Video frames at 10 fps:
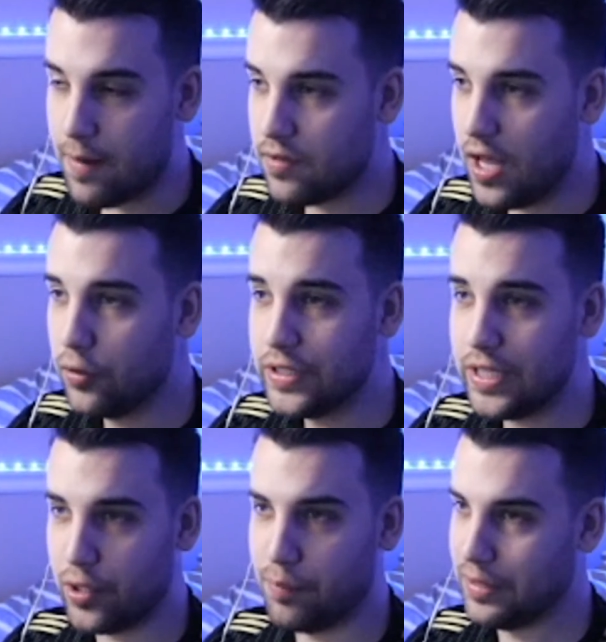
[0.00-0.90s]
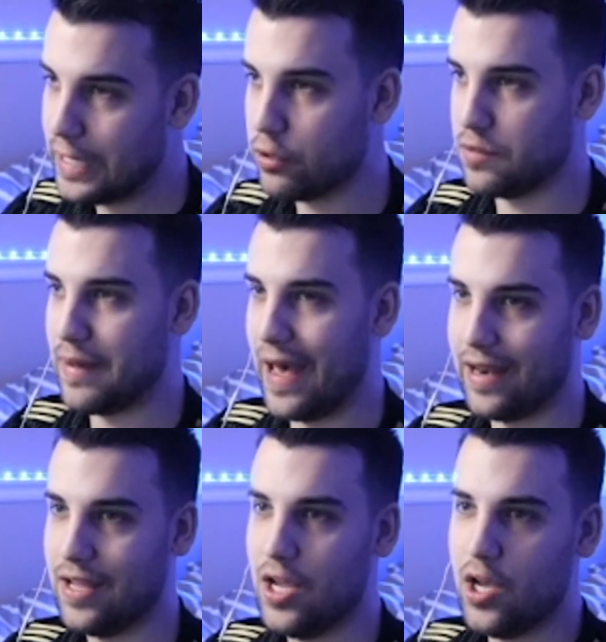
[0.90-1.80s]
not only are the players bad,
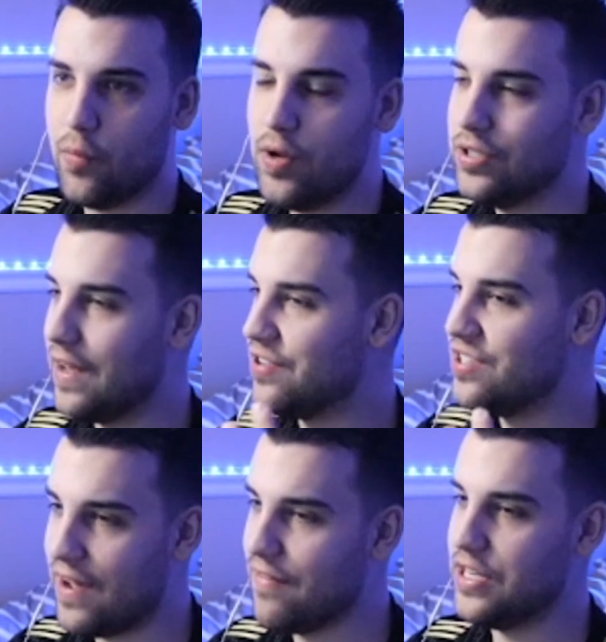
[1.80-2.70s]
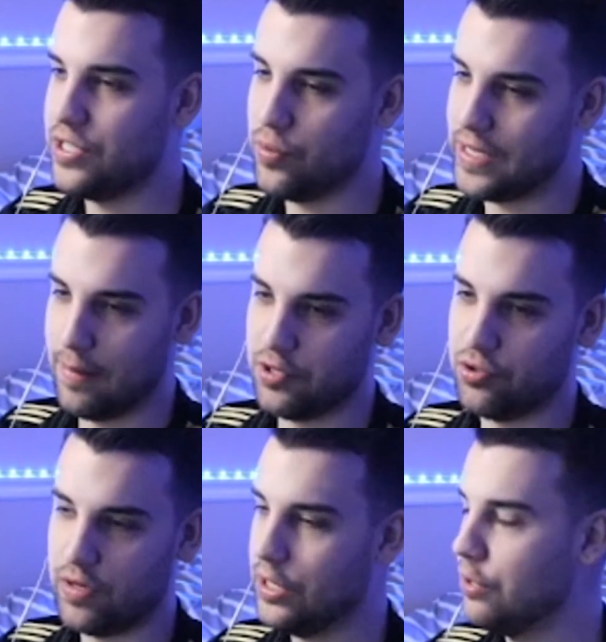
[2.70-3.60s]
we only have 72 chemistry.
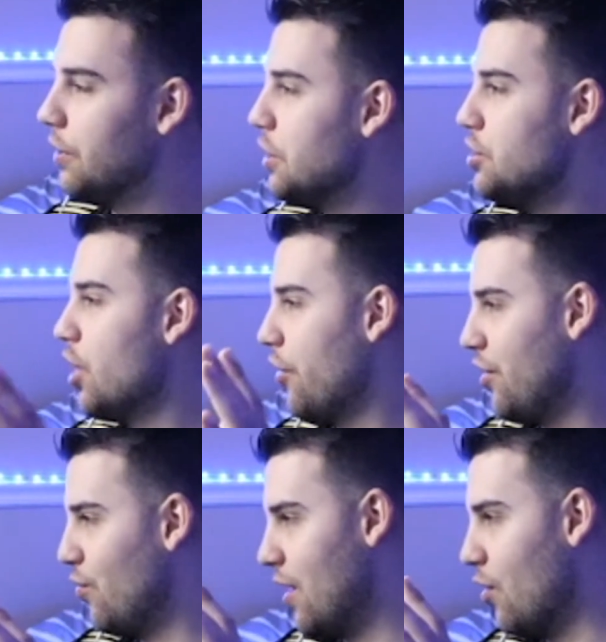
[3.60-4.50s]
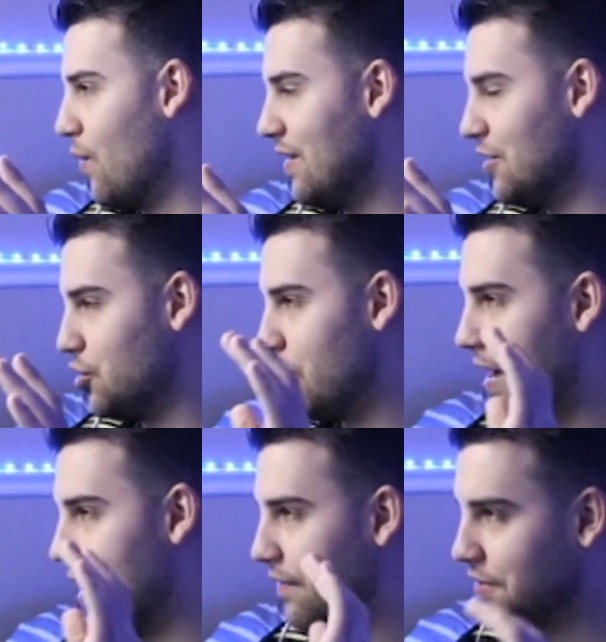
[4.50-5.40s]
Literally nothing went our way this
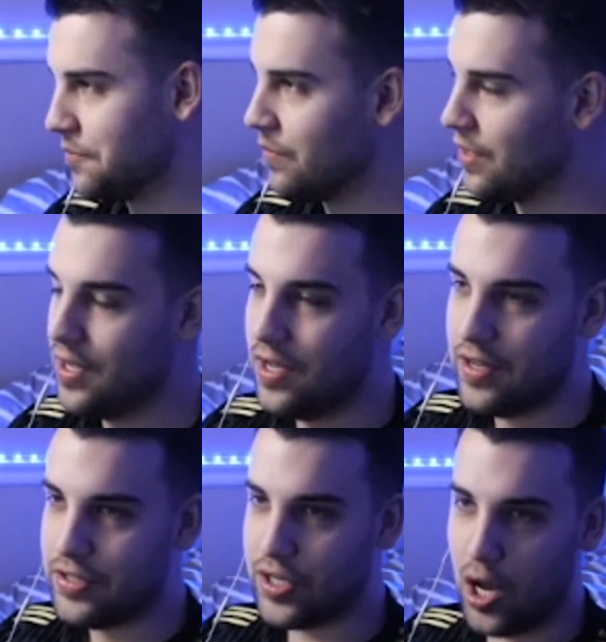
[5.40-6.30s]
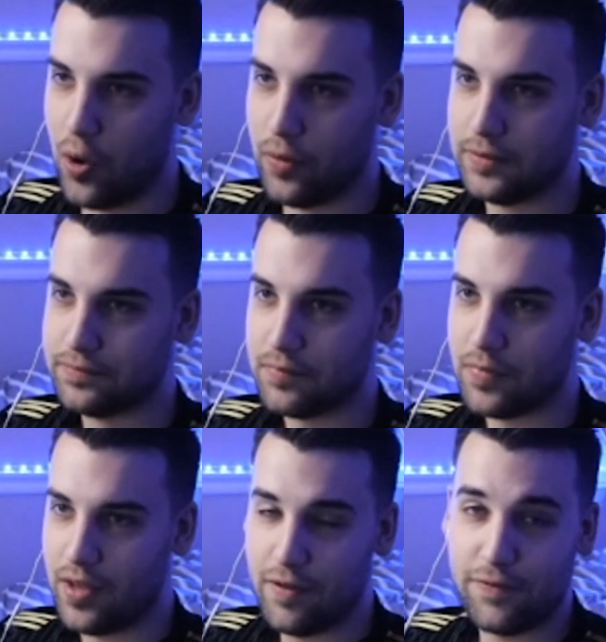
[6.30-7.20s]
draft. So,
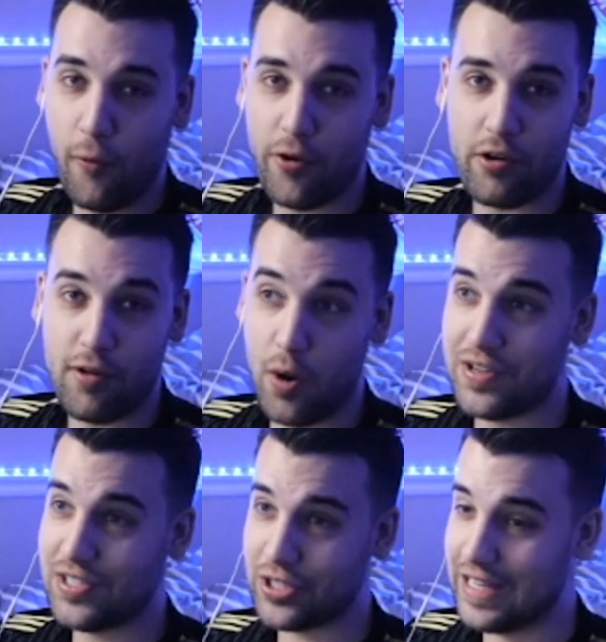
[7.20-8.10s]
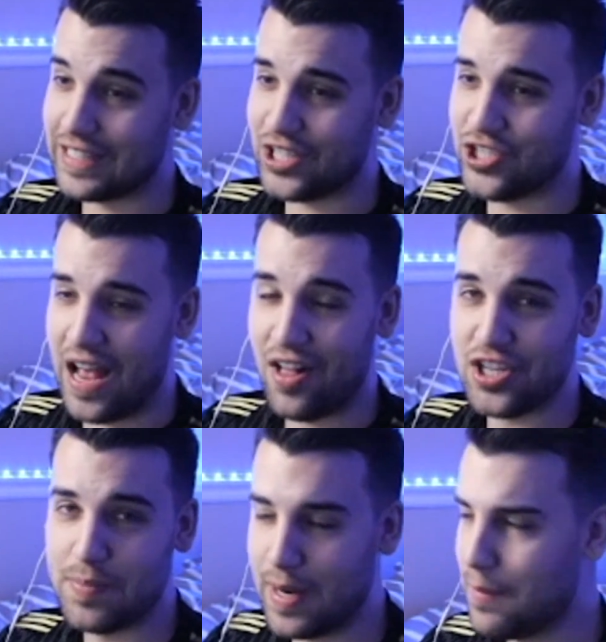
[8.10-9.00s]
four in a row is looking like a challenge, but I'm
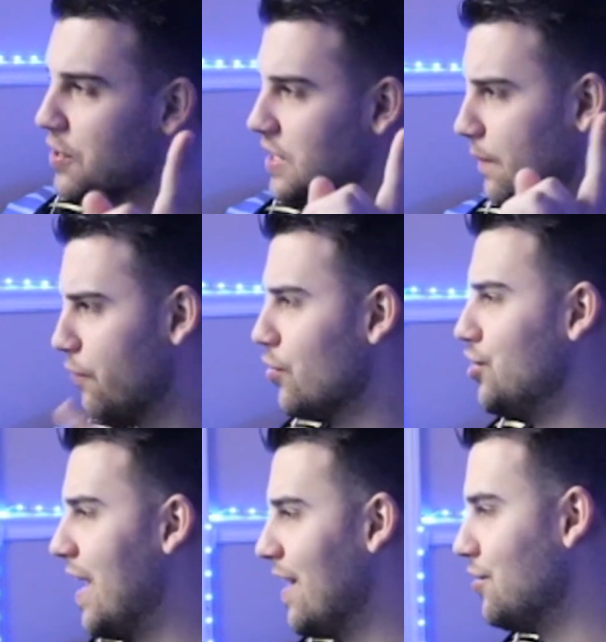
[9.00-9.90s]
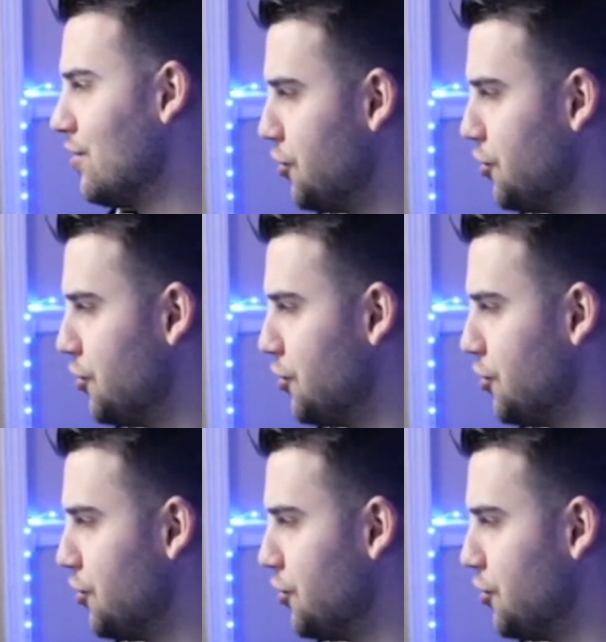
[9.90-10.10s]
always up for a challenge. Let's do it.